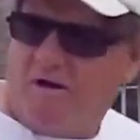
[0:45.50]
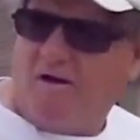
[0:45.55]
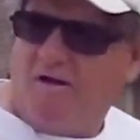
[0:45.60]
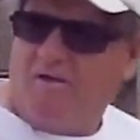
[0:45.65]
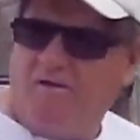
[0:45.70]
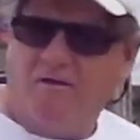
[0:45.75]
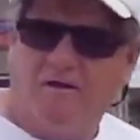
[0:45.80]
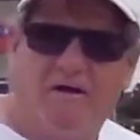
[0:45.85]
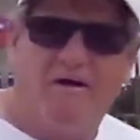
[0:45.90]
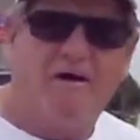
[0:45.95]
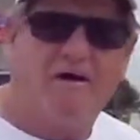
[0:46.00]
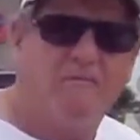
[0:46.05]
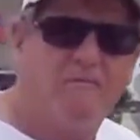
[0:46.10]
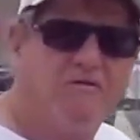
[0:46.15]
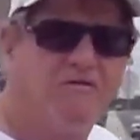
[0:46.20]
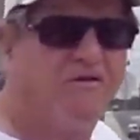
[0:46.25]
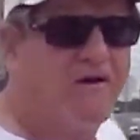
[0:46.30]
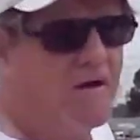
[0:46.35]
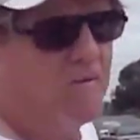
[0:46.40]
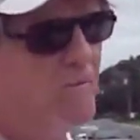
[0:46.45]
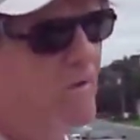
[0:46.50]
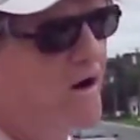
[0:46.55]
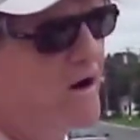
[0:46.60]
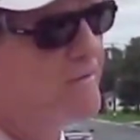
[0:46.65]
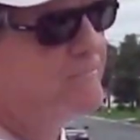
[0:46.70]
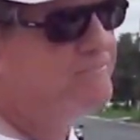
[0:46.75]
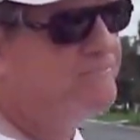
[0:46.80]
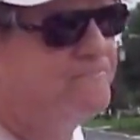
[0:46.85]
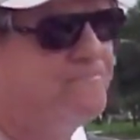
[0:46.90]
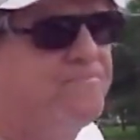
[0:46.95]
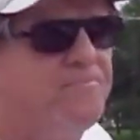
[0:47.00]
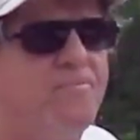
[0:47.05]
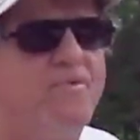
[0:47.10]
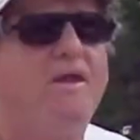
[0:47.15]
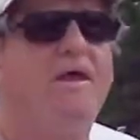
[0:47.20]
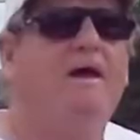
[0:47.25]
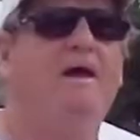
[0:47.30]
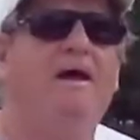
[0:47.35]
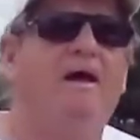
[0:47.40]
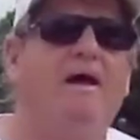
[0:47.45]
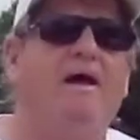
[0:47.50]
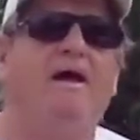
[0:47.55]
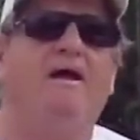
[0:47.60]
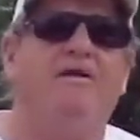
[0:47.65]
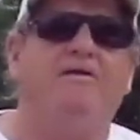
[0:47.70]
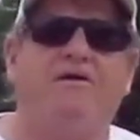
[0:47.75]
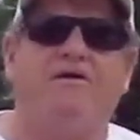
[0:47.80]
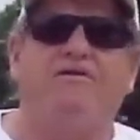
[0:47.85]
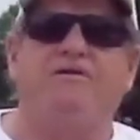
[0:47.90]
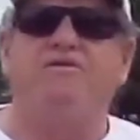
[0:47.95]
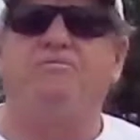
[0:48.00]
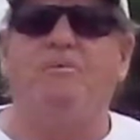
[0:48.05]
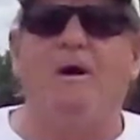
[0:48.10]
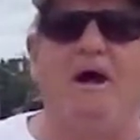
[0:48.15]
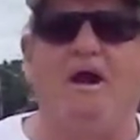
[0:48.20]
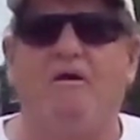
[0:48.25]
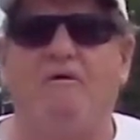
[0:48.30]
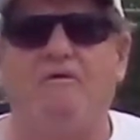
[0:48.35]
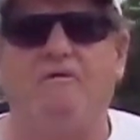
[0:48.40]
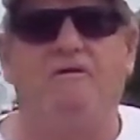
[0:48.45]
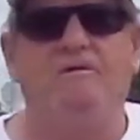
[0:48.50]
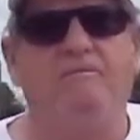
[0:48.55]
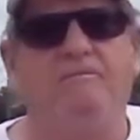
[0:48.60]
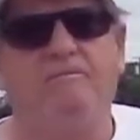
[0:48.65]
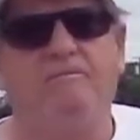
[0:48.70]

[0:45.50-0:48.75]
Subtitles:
on the, on the sidewalk. This is Bathurst.